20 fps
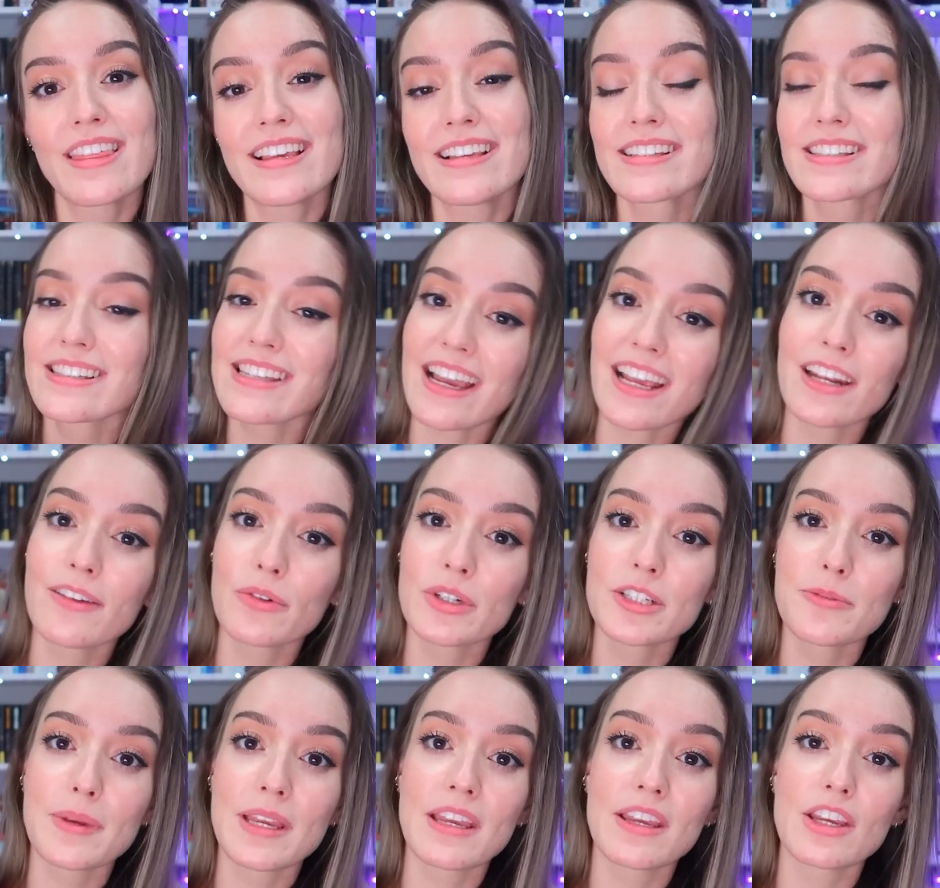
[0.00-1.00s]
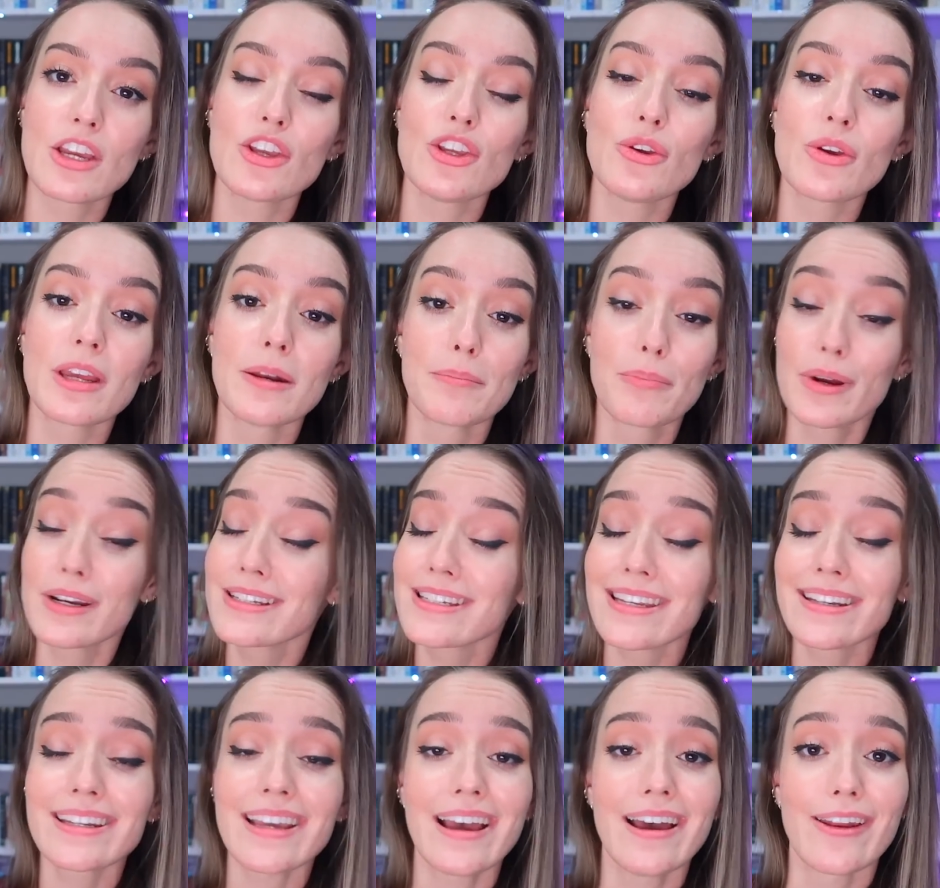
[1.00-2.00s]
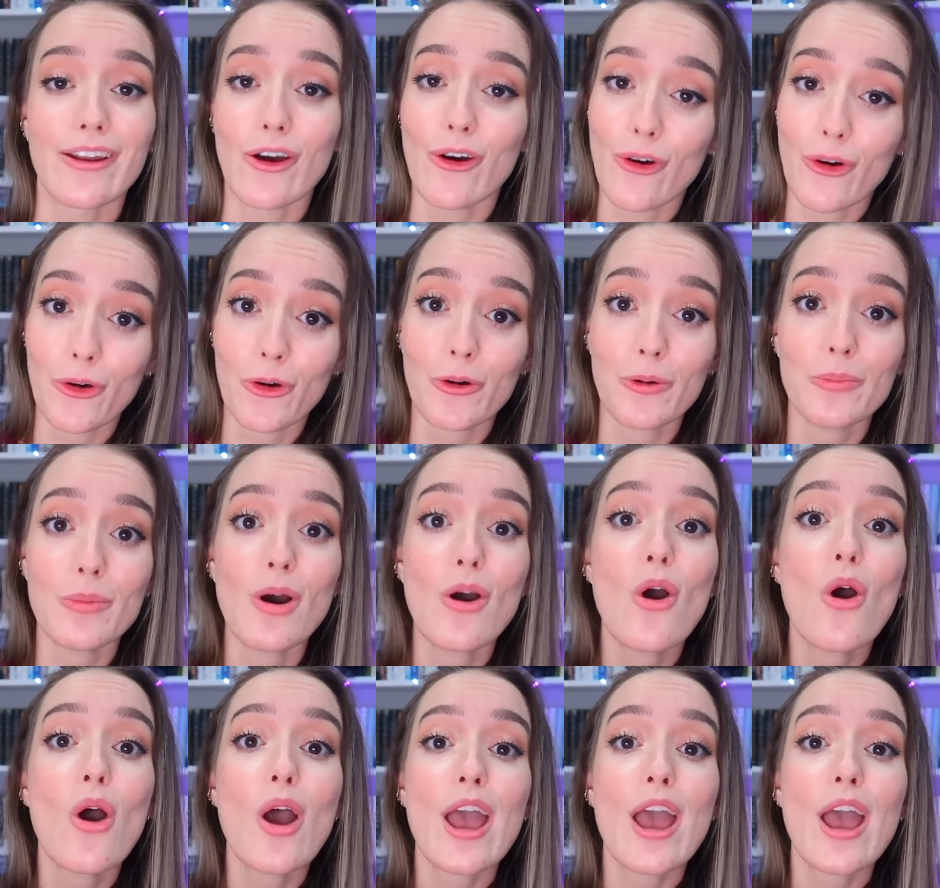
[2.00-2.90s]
The second of which being you can print it at home.